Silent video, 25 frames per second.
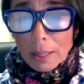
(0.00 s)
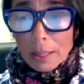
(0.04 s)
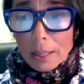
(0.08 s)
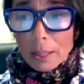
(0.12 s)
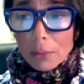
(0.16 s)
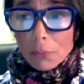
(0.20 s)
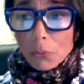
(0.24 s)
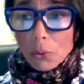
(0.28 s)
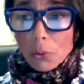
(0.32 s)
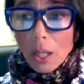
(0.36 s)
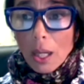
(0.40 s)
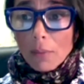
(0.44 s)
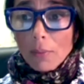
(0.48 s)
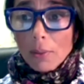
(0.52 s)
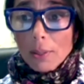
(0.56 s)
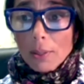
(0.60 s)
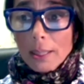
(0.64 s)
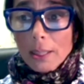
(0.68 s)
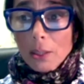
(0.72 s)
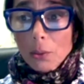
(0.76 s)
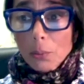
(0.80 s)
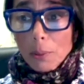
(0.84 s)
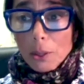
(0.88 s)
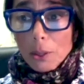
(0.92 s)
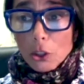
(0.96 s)
If you have any
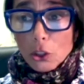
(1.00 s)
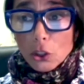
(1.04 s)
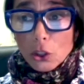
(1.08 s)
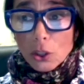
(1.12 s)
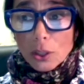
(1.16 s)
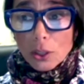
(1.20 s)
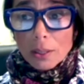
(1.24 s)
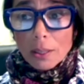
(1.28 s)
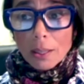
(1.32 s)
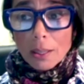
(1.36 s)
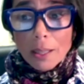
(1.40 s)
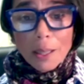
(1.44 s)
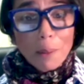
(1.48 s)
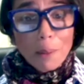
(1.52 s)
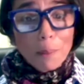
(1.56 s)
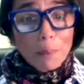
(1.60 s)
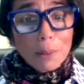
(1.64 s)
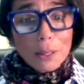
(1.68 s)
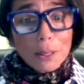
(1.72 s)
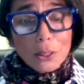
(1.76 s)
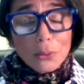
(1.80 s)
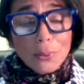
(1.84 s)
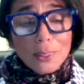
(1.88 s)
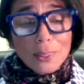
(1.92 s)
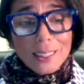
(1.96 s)
question,
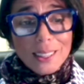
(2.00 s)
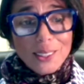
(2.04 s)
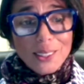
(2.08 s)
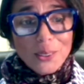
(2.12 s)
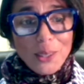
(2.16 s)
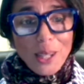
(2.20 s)
please visit